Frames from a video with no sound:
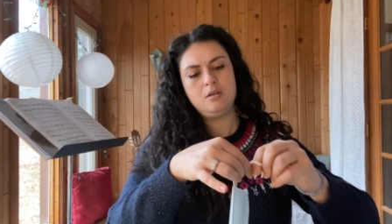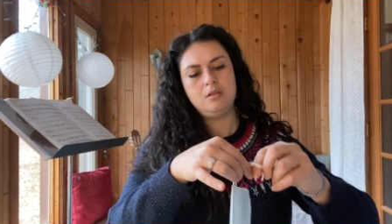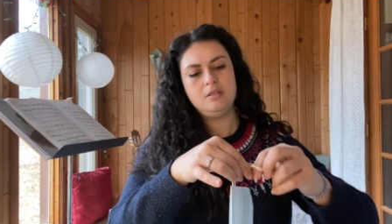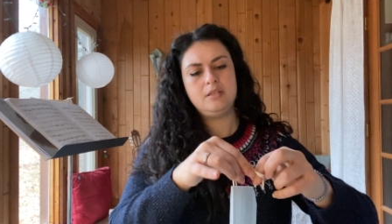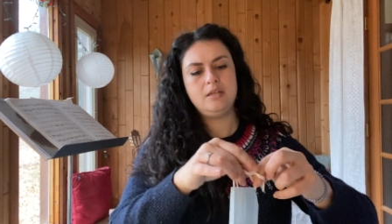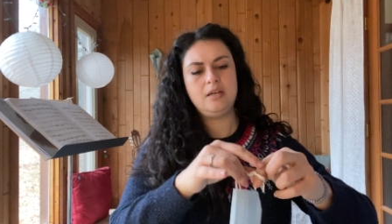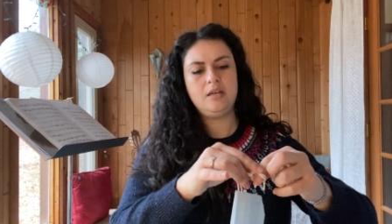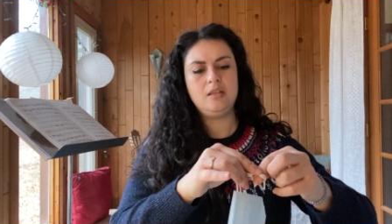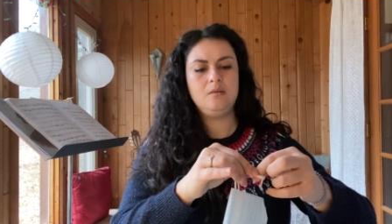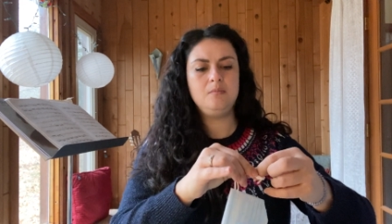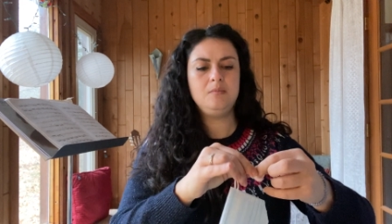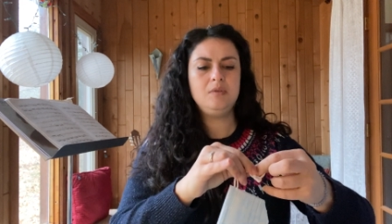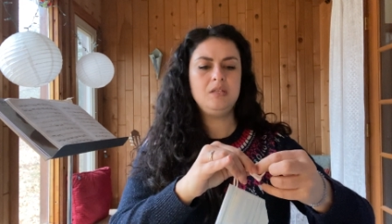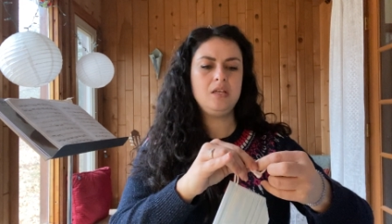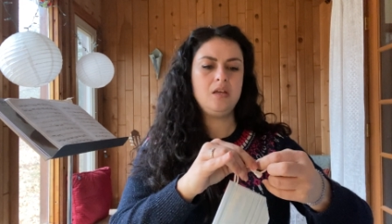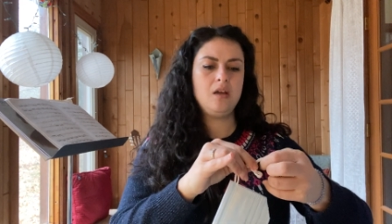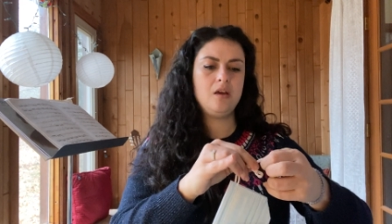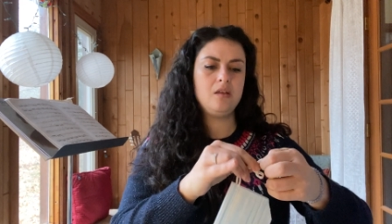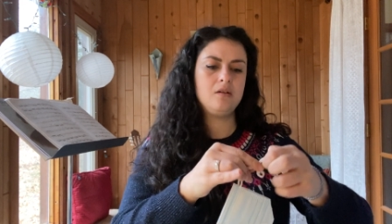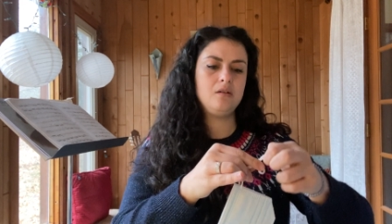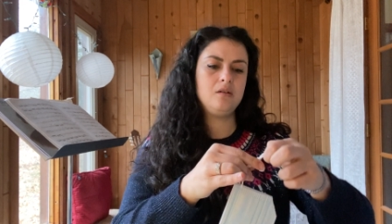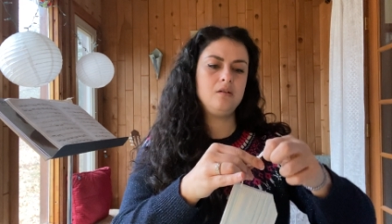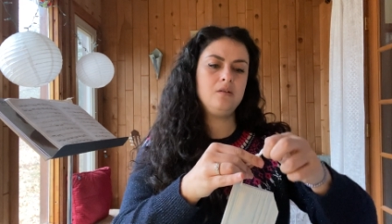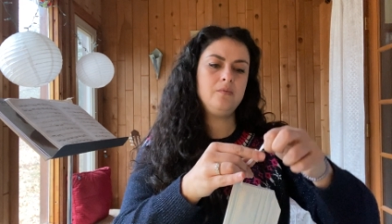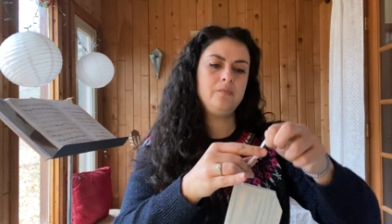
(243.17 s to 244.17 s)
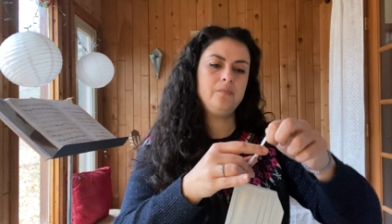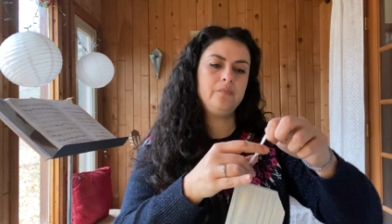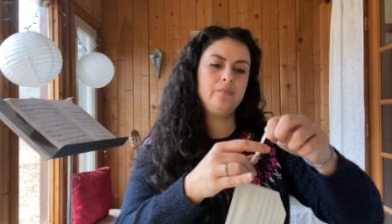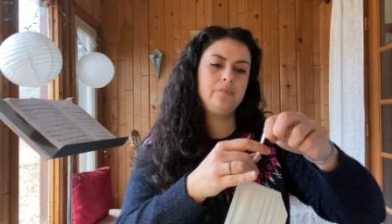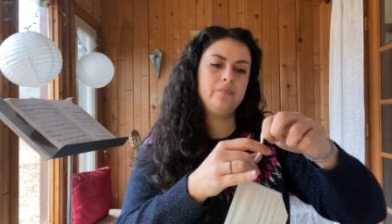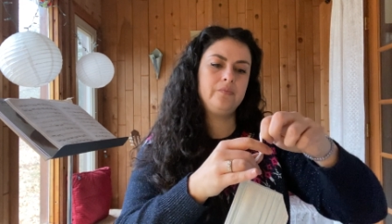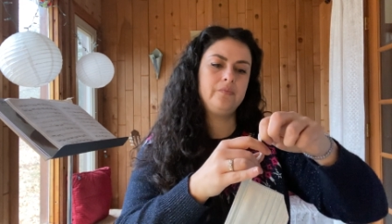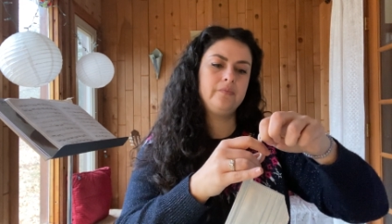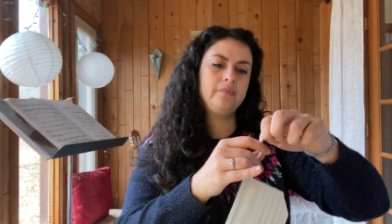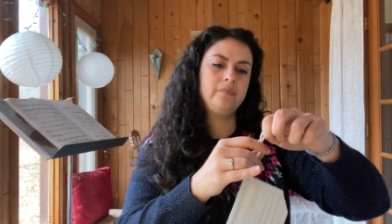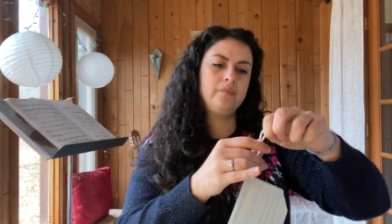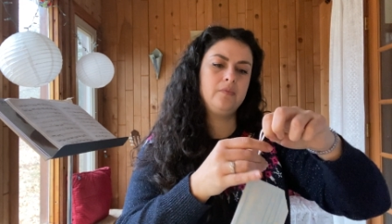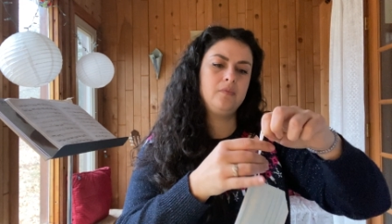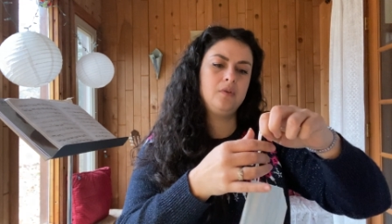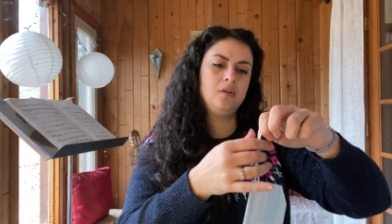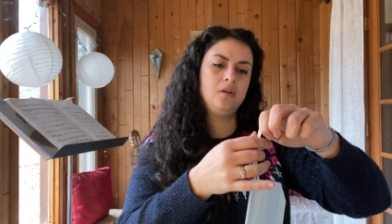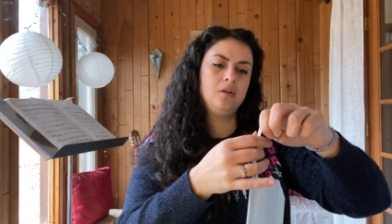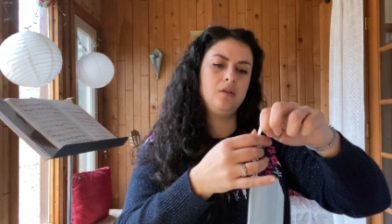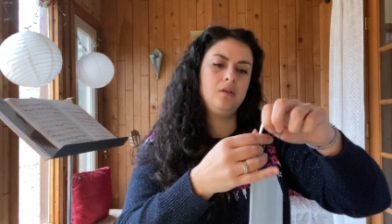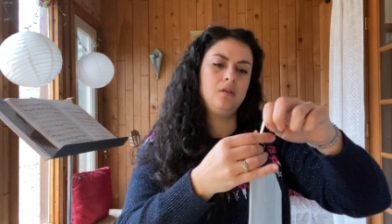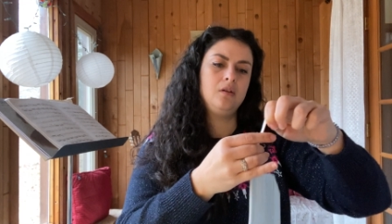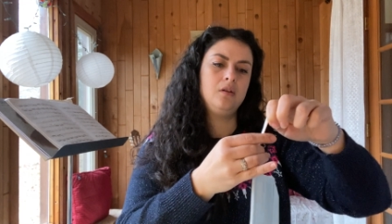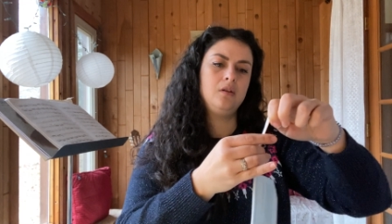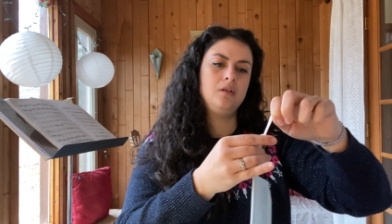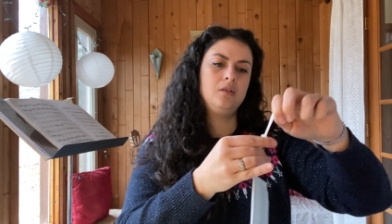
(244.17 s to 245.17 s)
tie them together
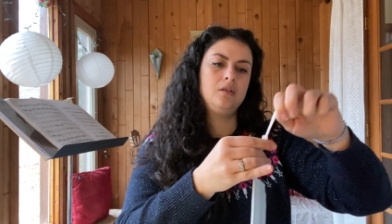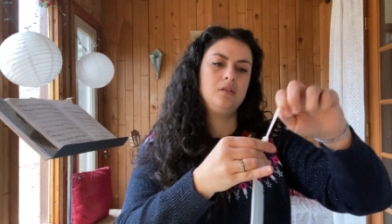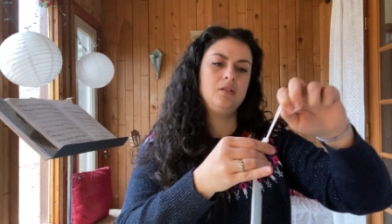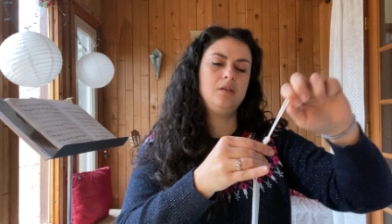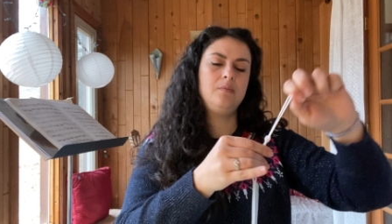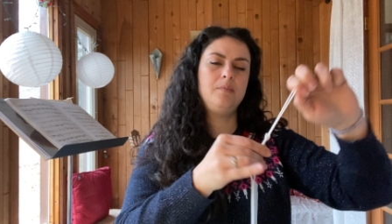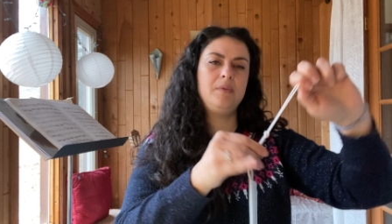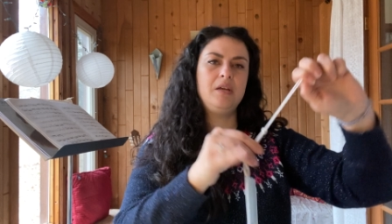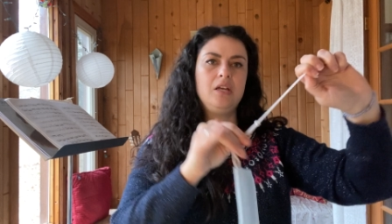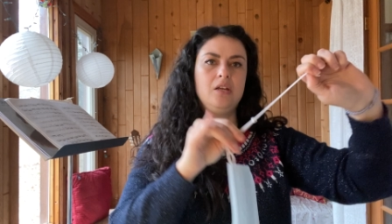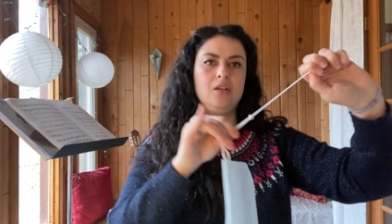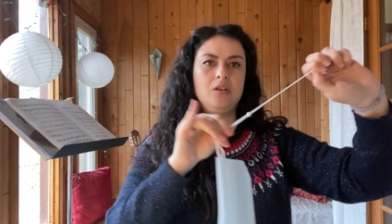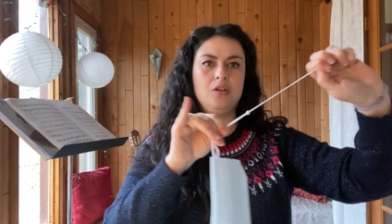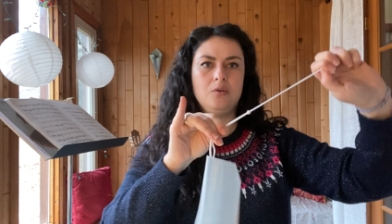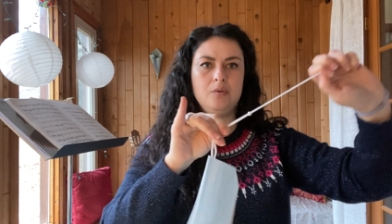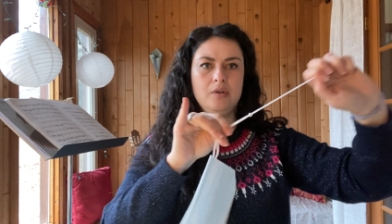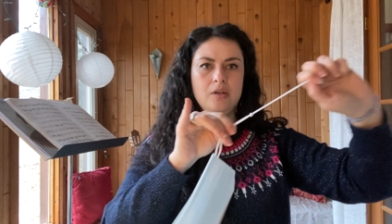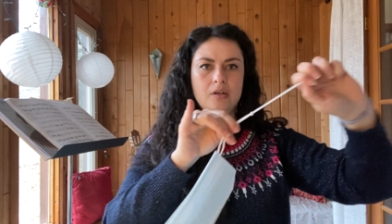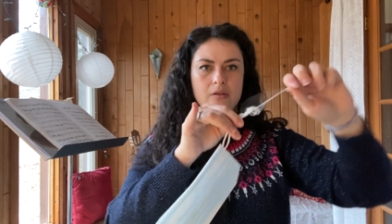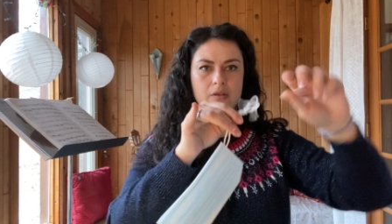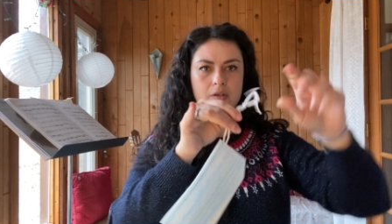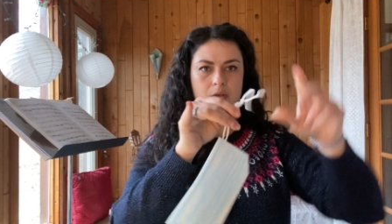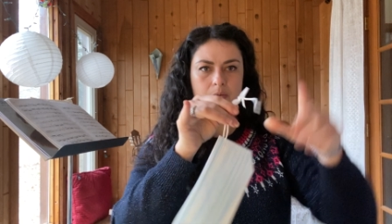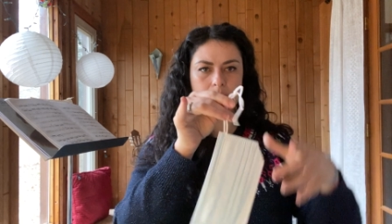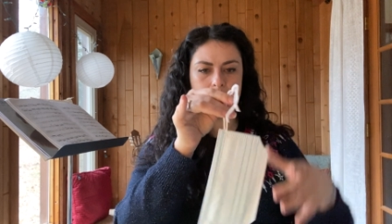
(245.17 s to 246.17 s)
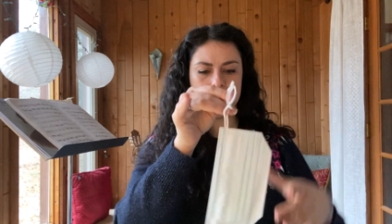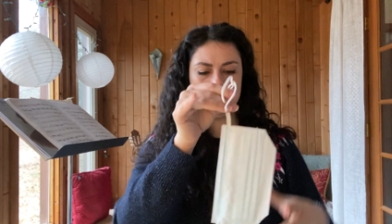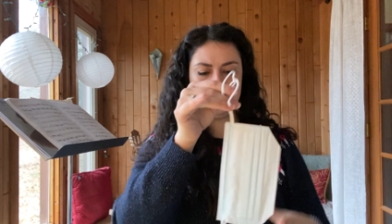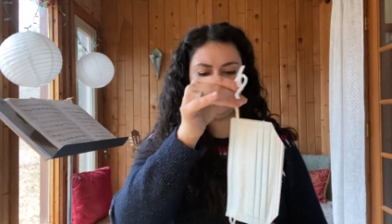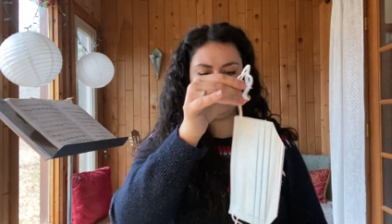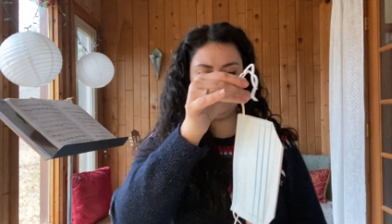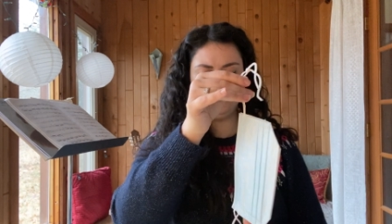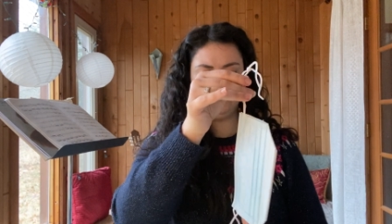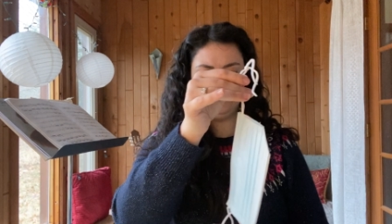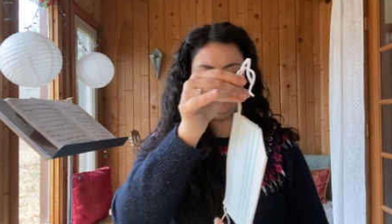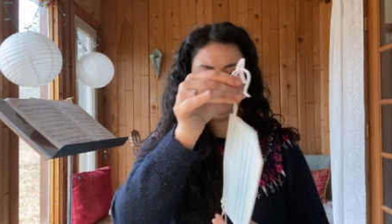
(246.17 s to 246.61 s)
to make new ear loops.